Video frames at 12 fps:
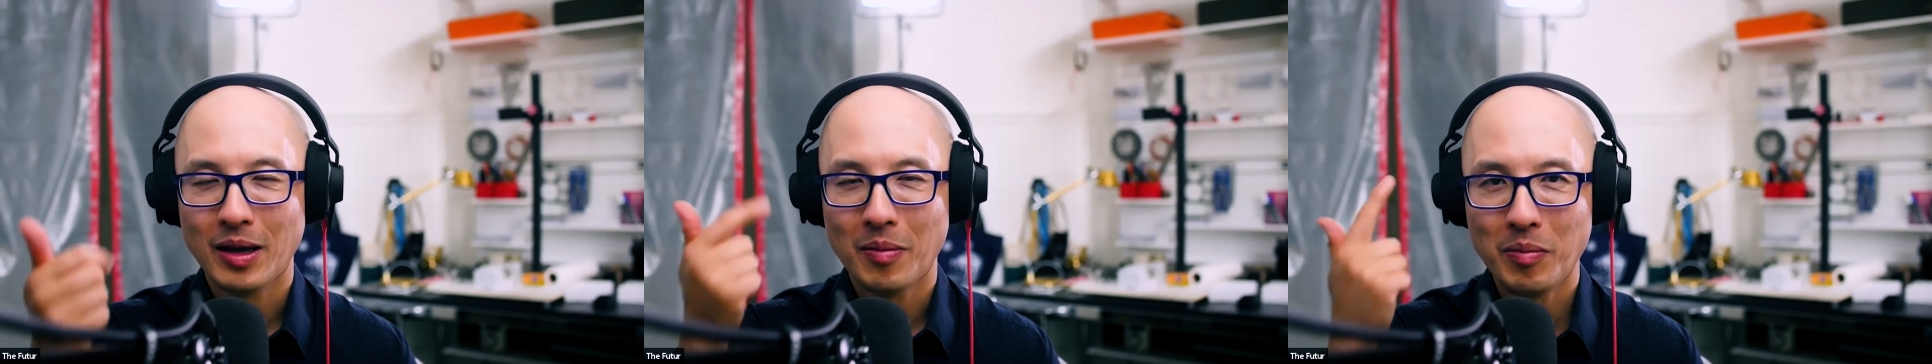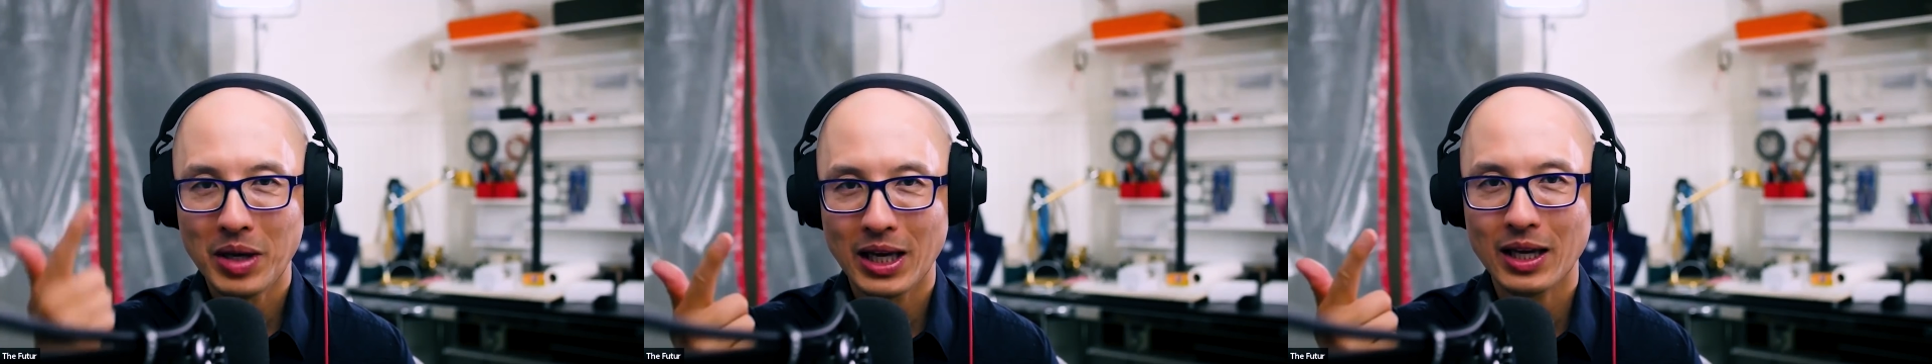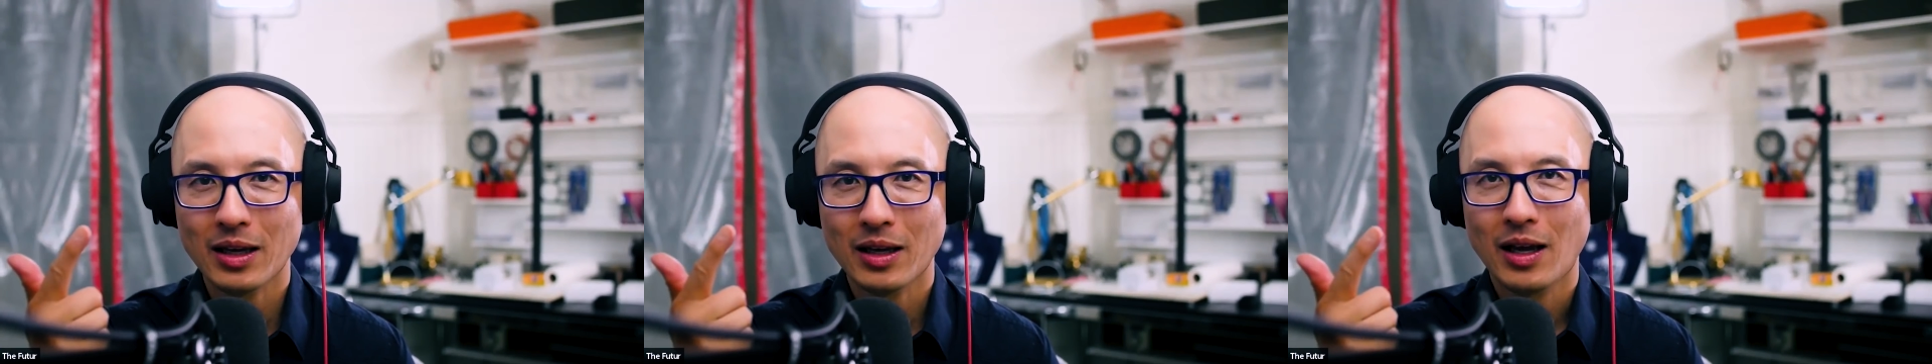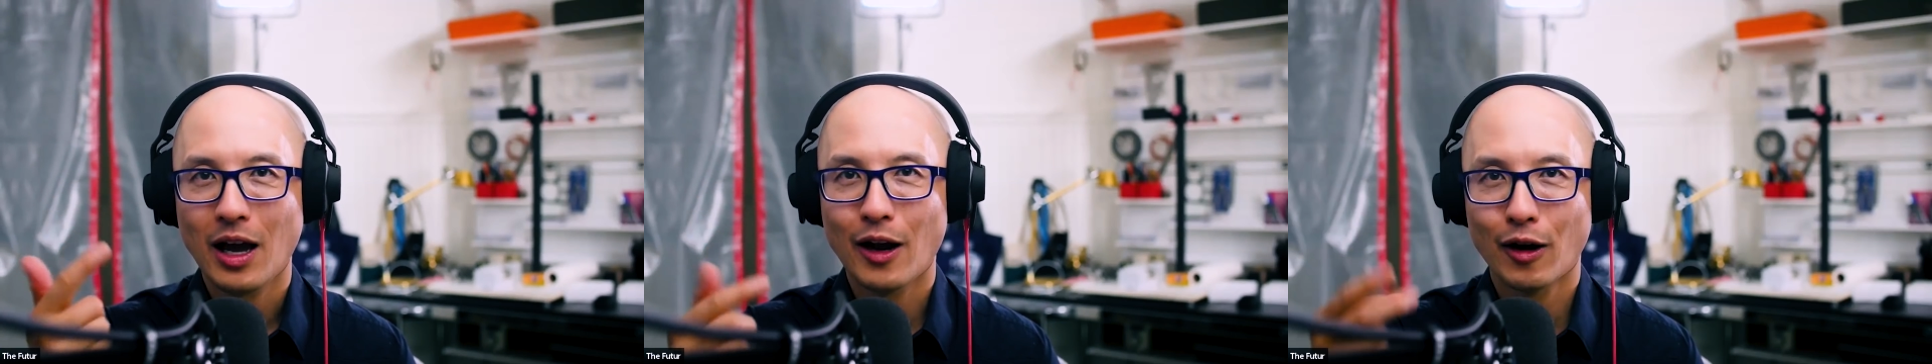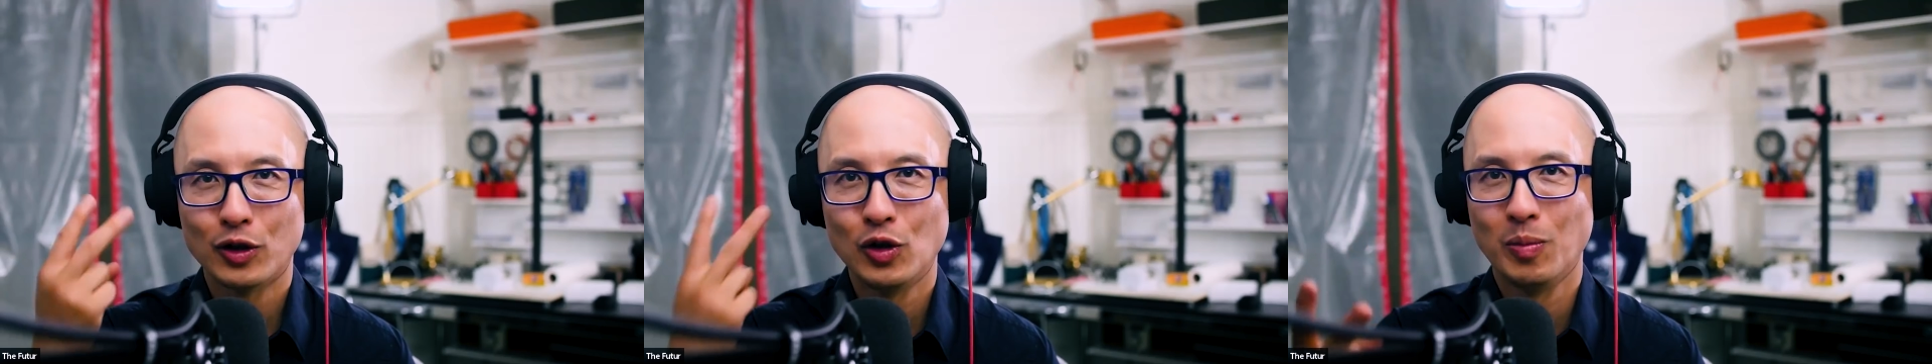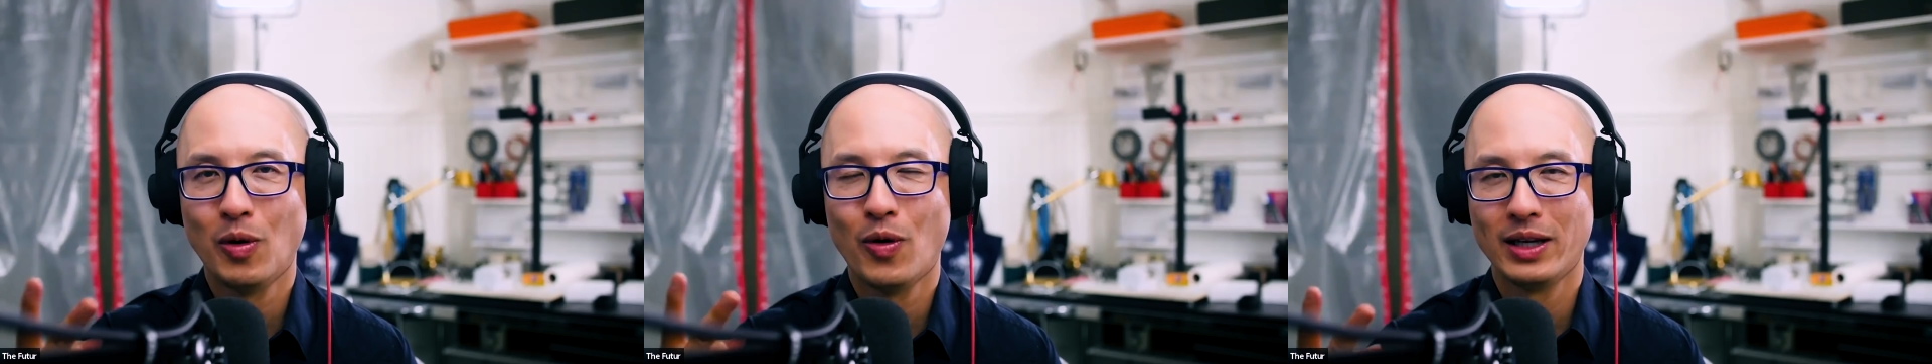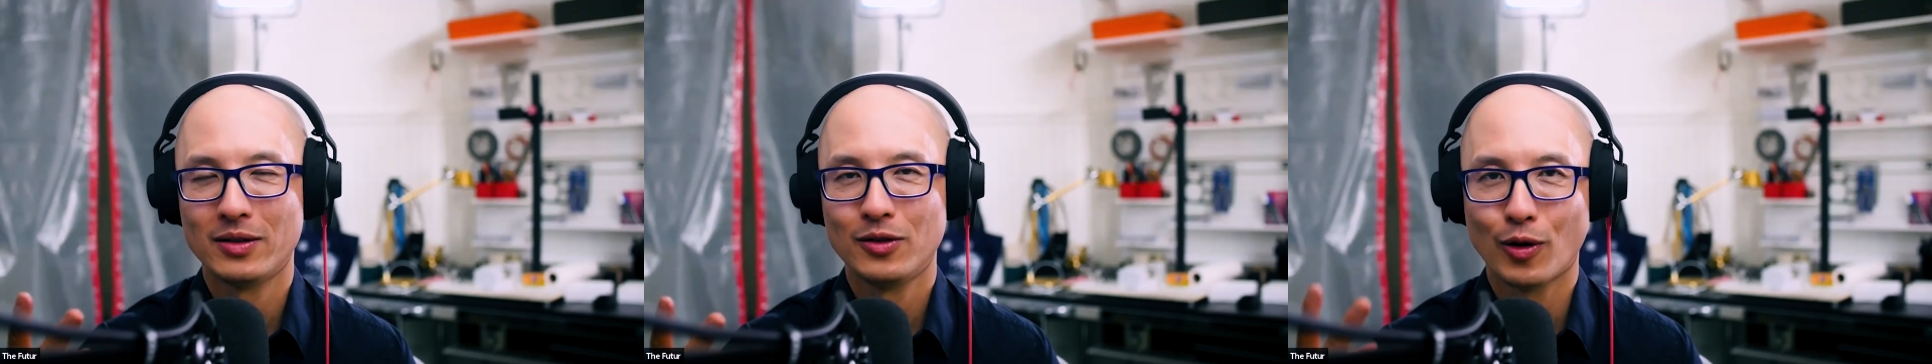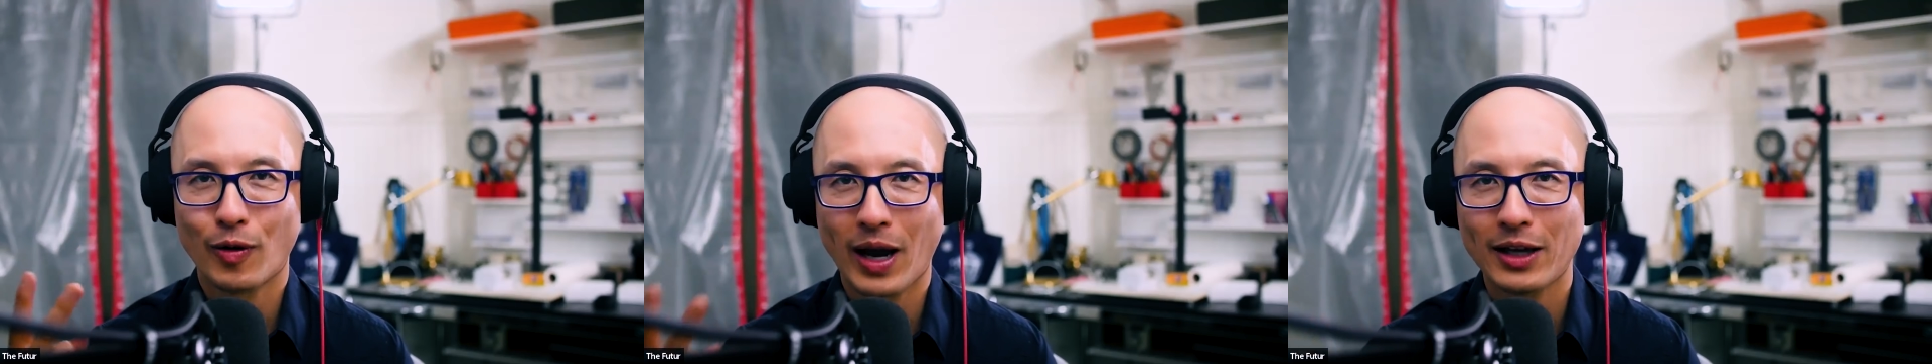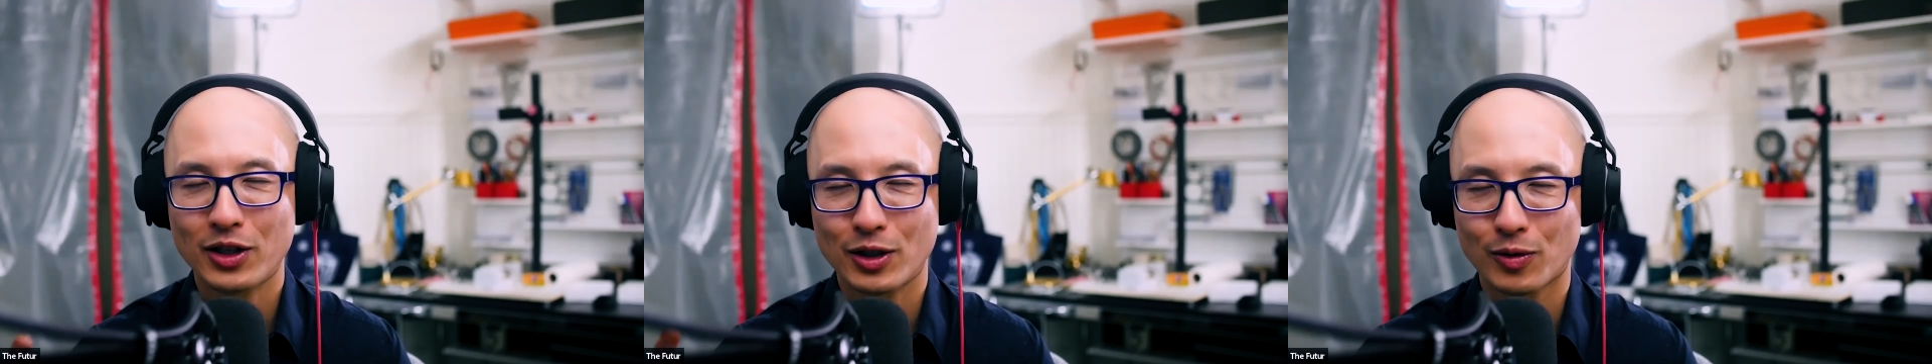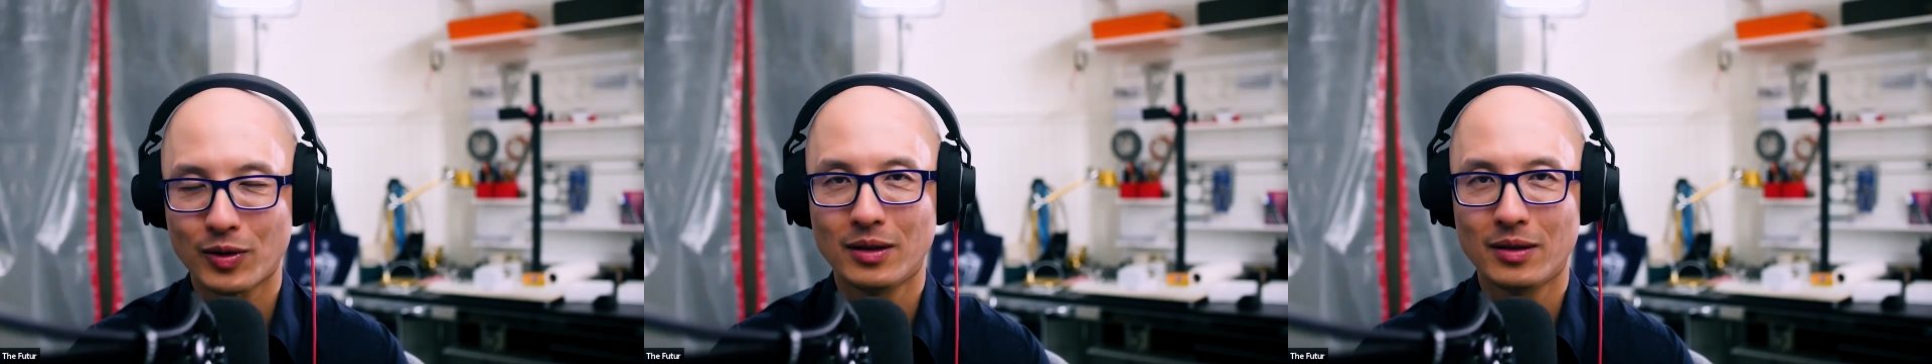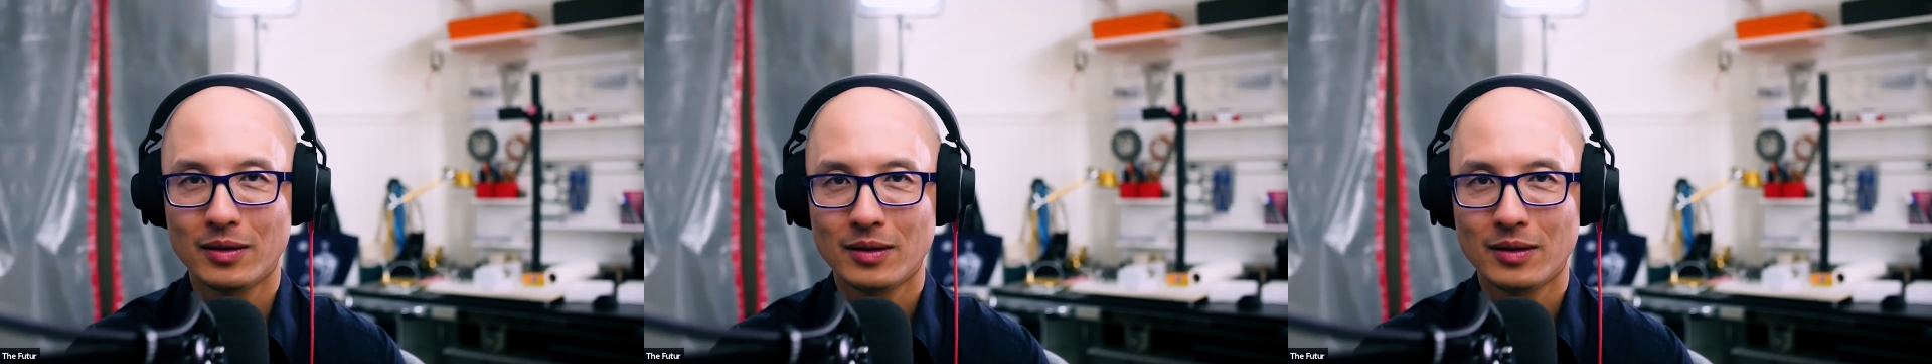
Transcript: me, and our two boys, your grandchildren.